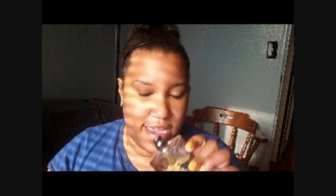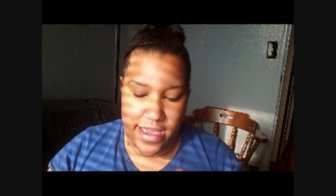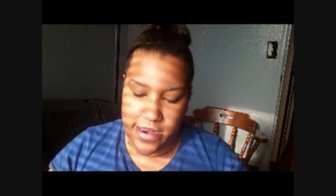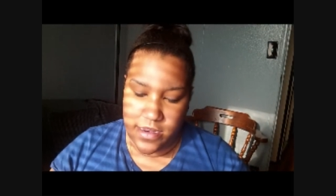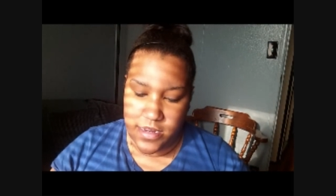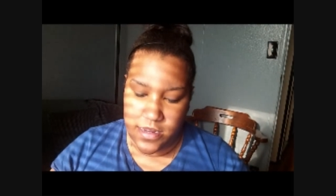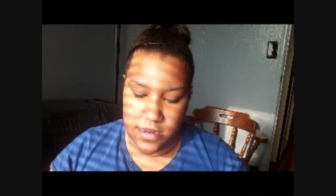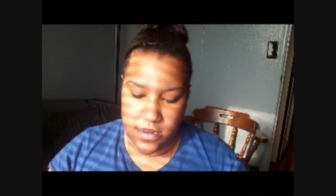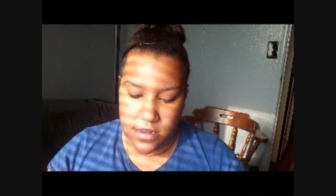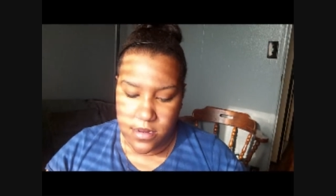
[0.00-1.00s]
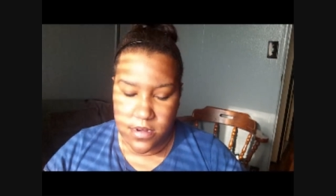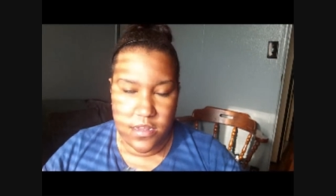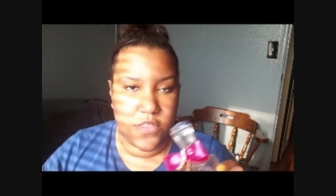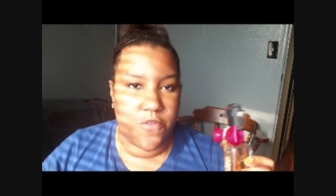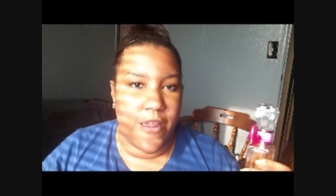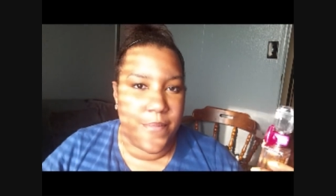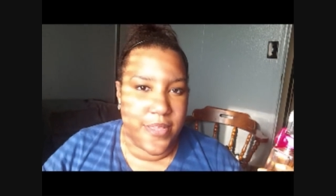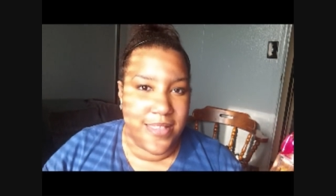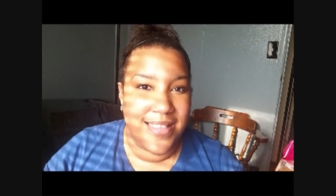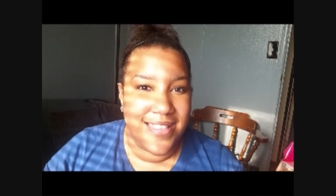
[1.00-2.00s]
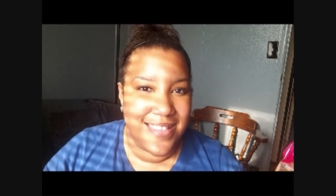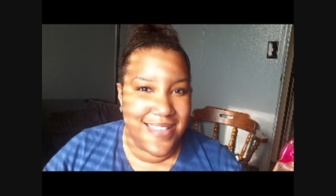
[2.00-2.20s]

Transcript: at describing